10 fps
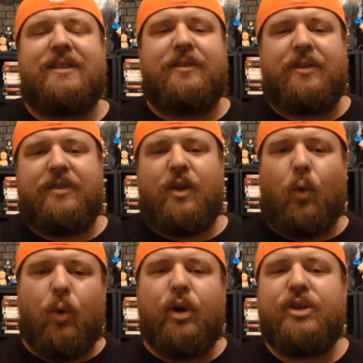the, the
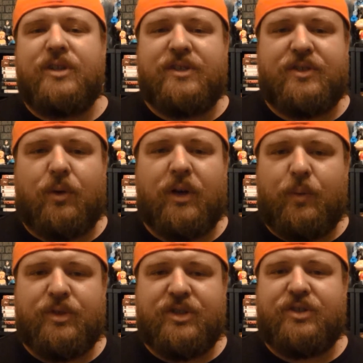origin story
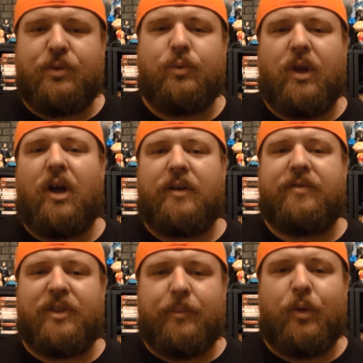was just too long
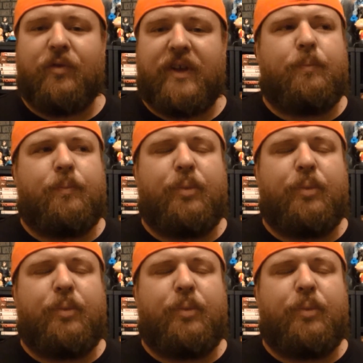for the movie.